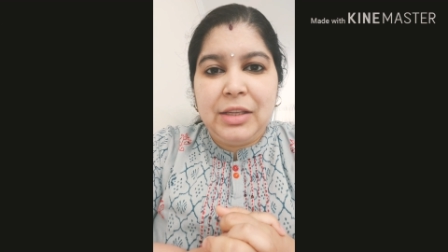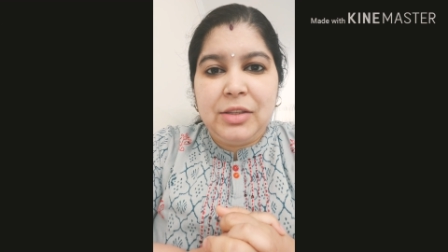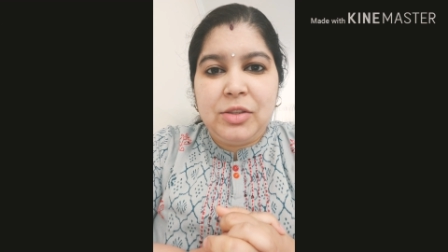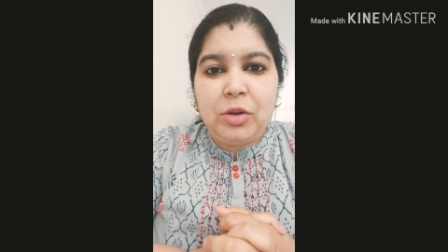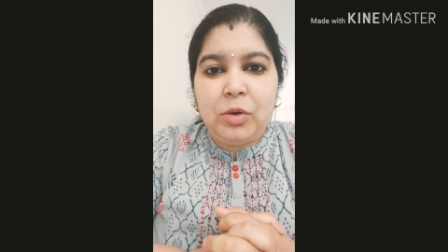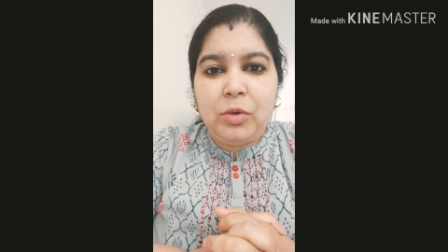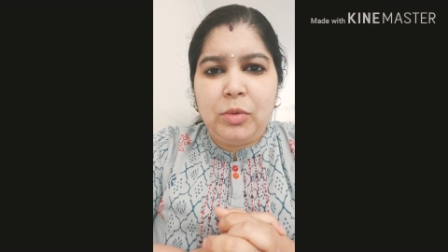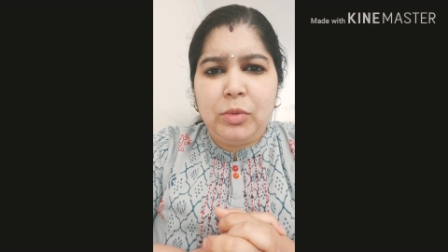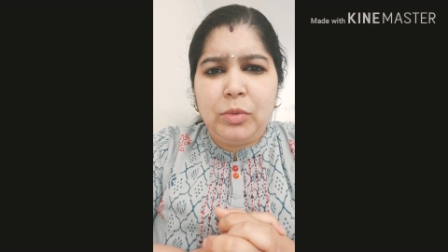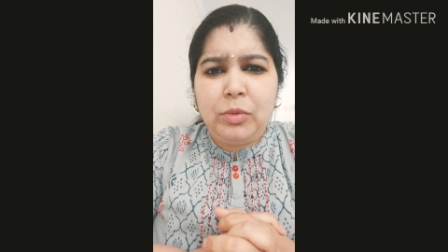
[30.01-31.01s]

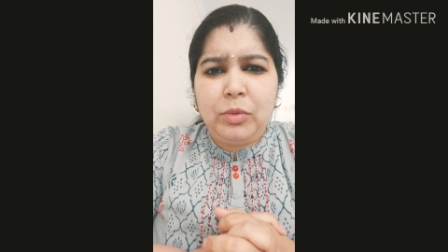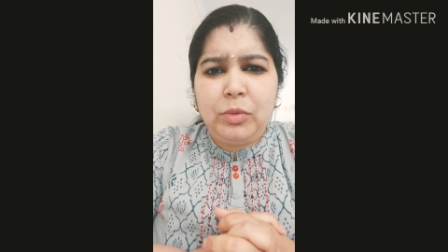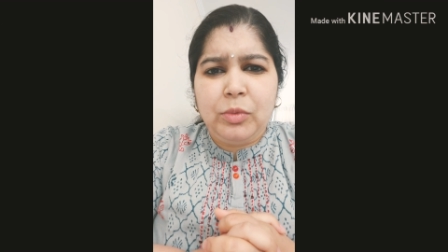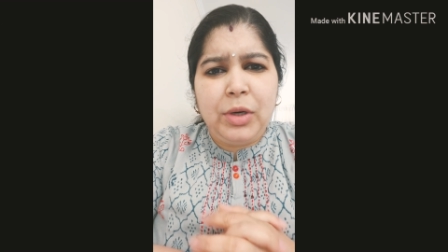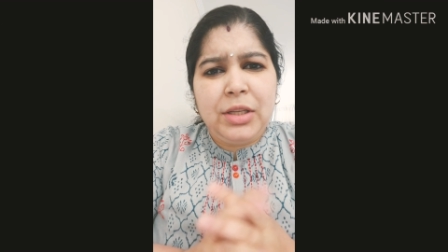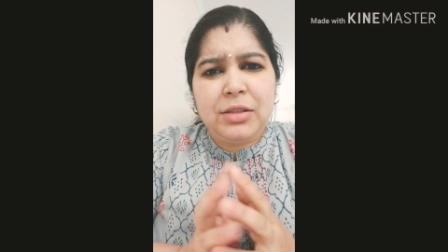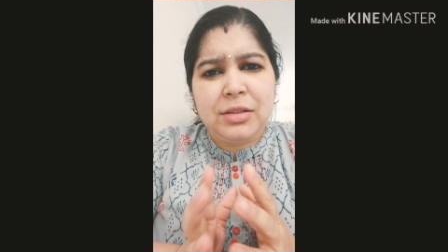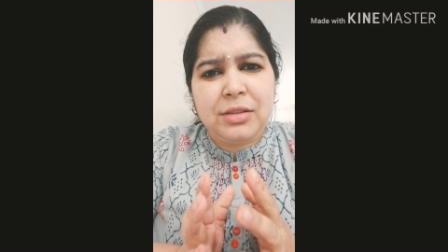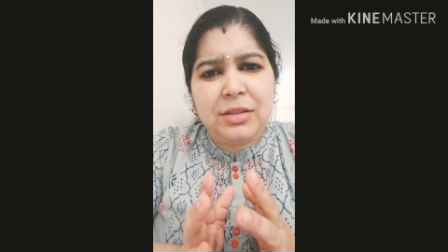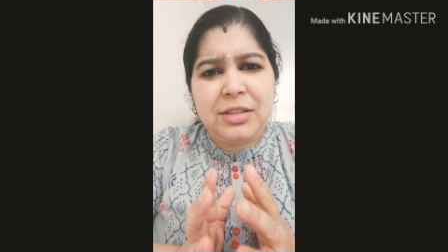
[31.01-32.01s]
So what
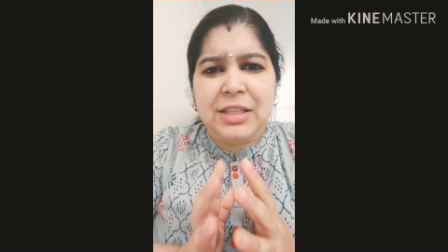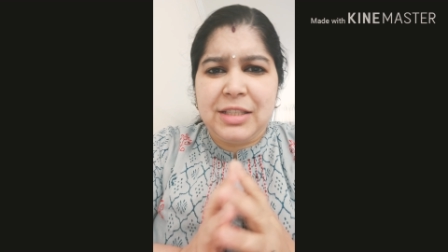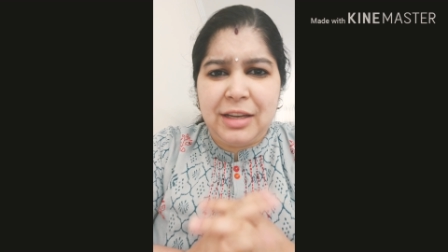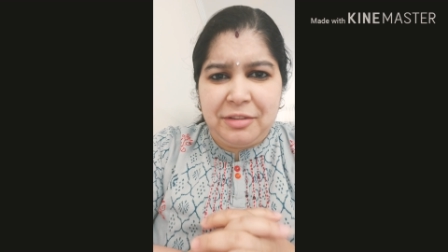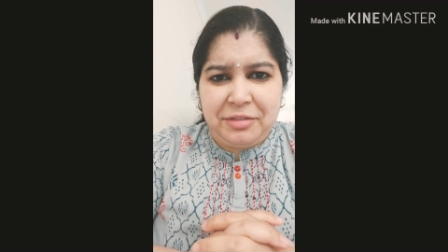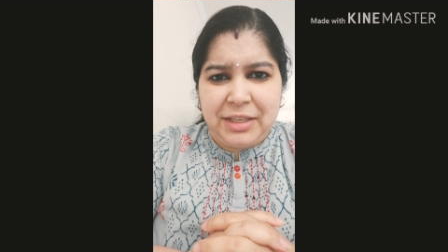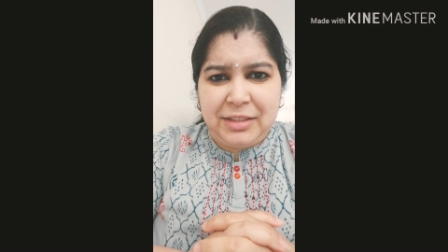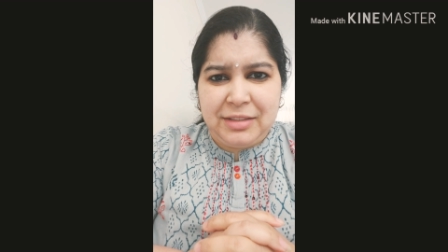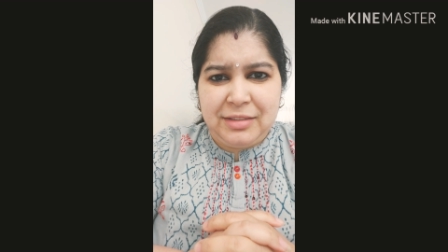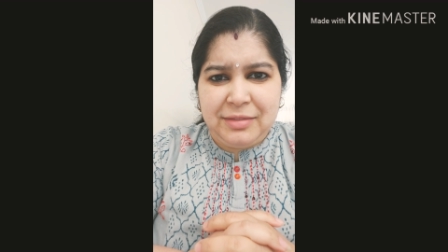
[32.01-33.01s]
is Tyndall
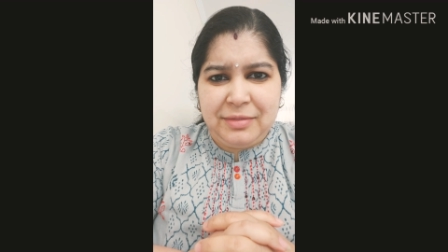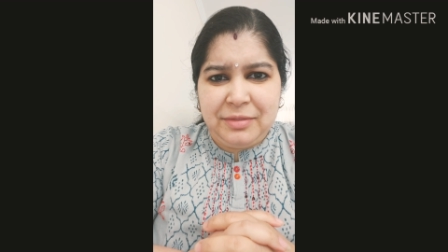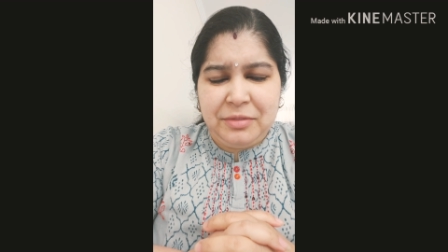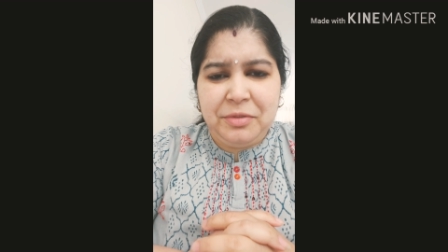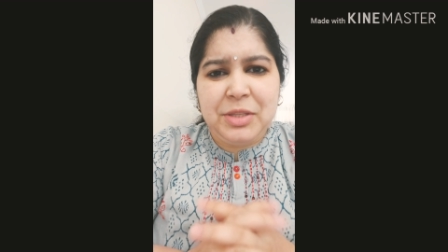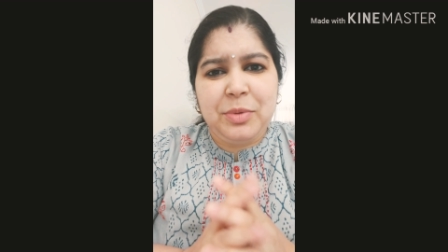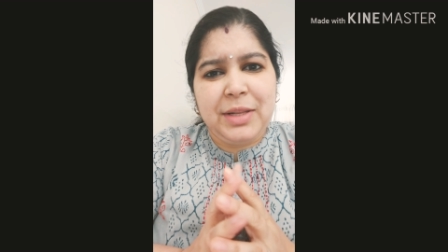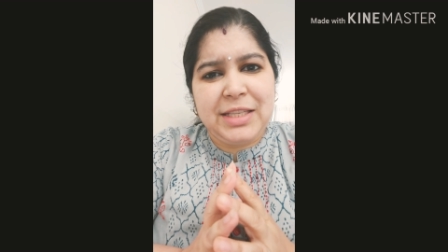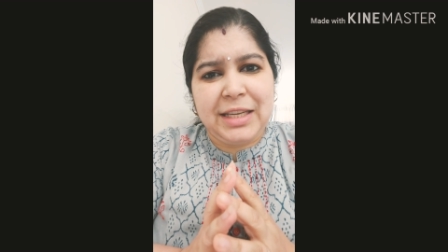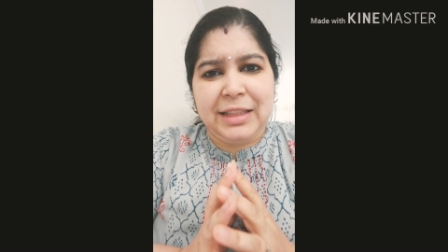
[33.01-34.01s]
effect? First we
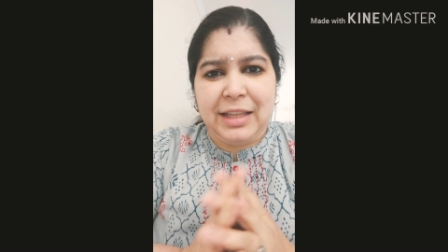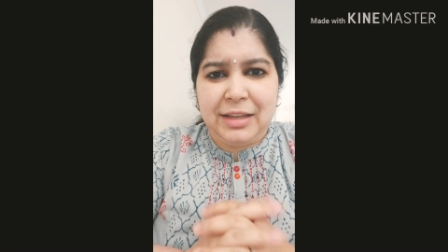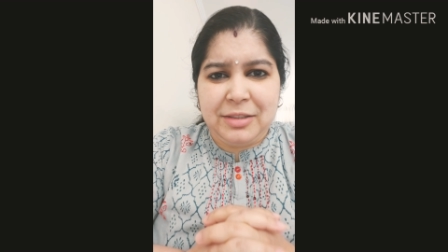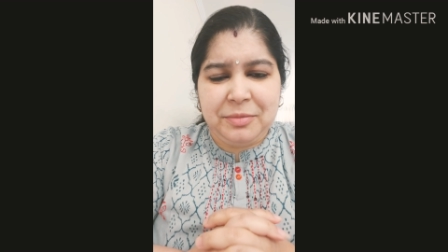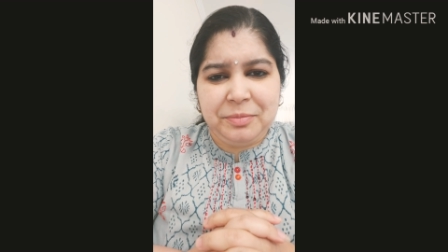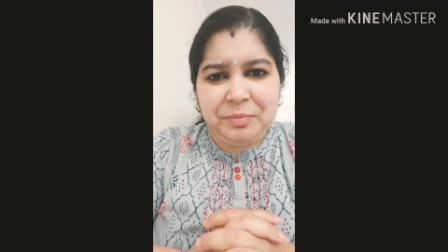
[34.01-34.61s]
will check that.